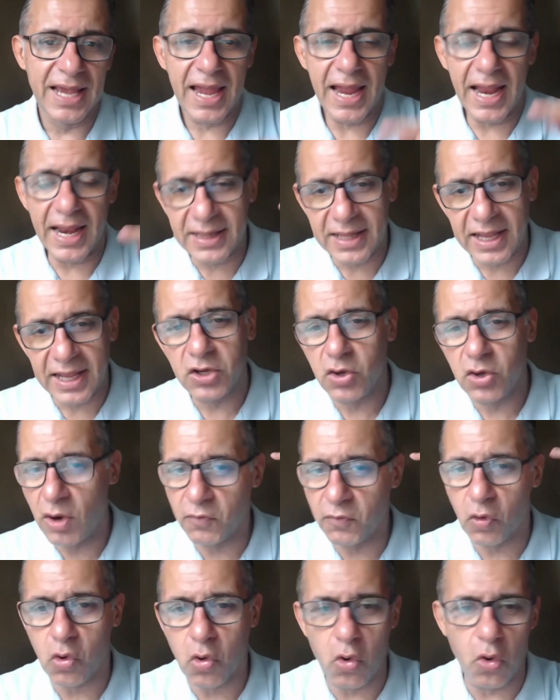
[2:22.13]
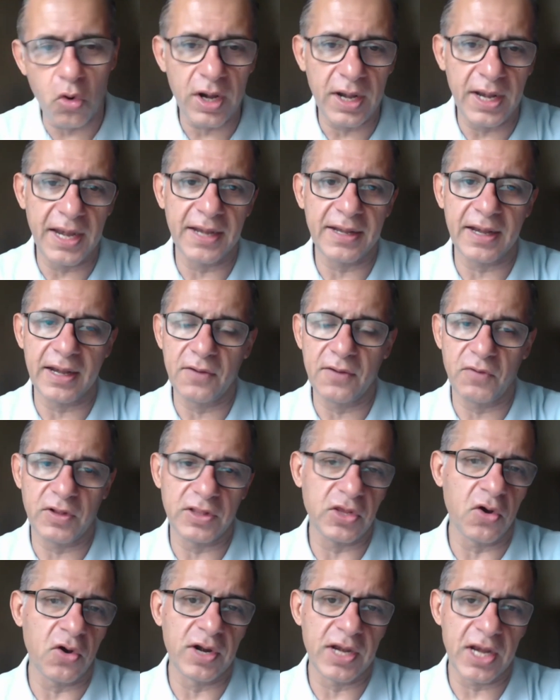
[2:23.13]
And then you have to correlate it
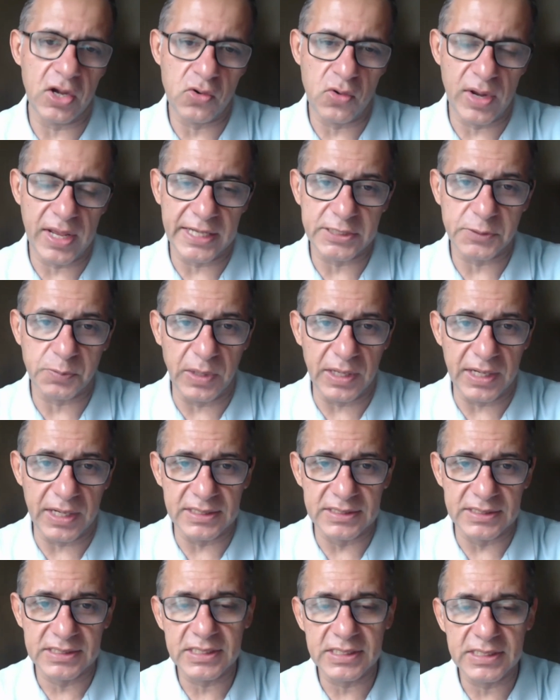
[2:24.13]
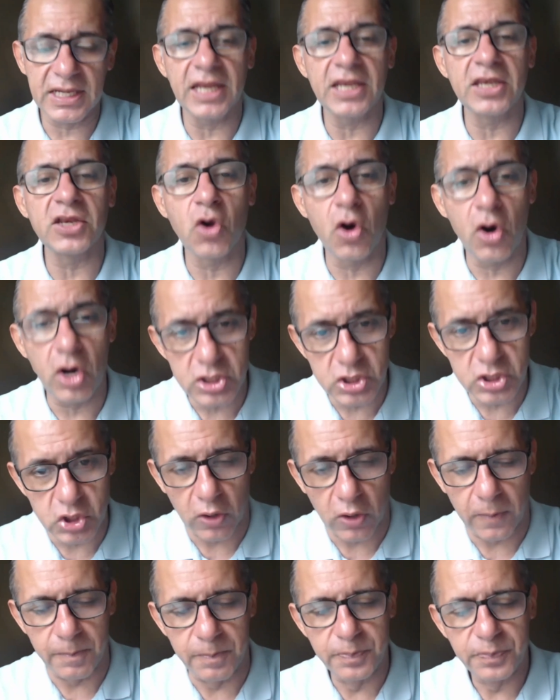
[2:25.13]
with your day-to-day experience in your
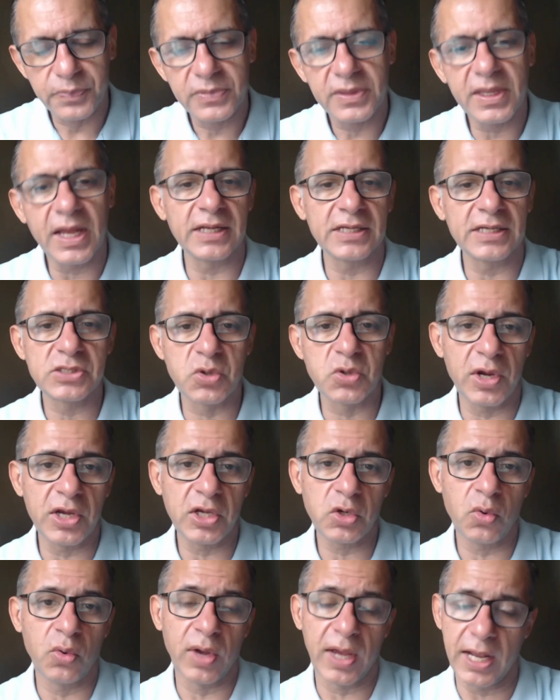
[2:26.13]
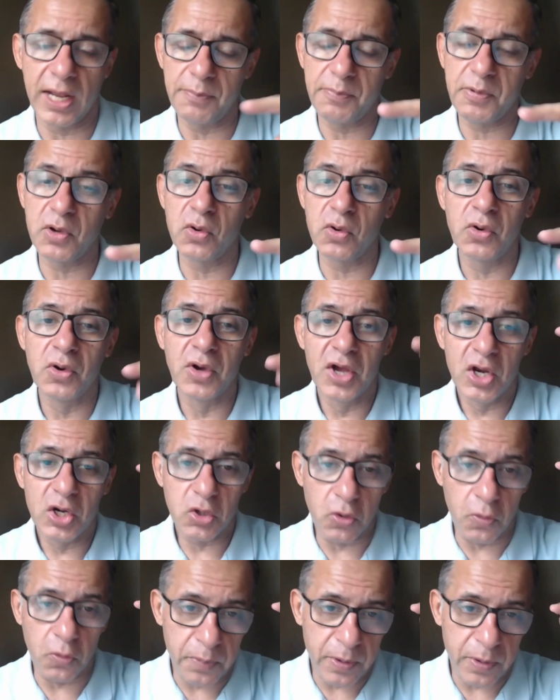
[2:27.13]
job that is going to help you
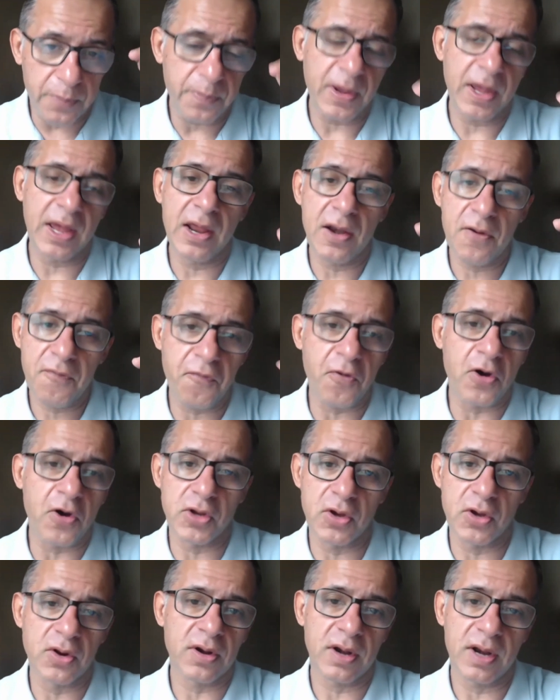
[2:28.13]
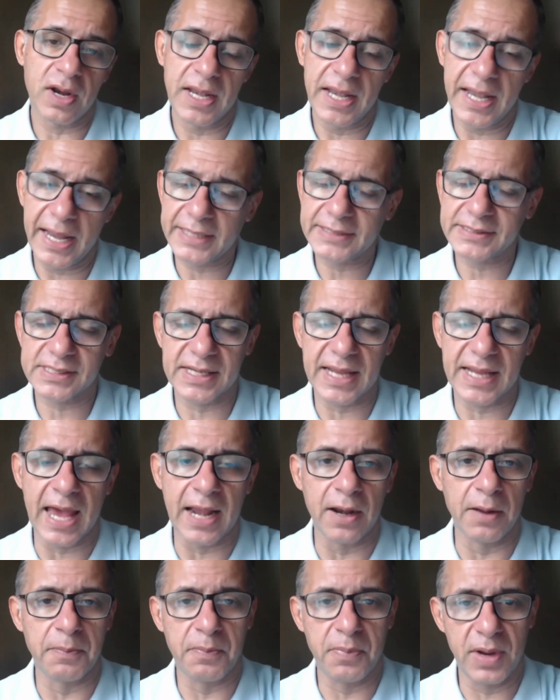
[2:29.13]
to prepare for your next
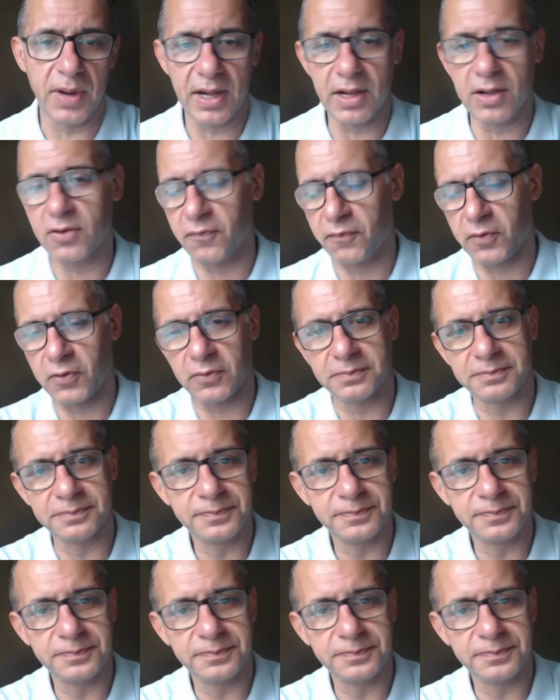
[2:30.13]
Gallup interview.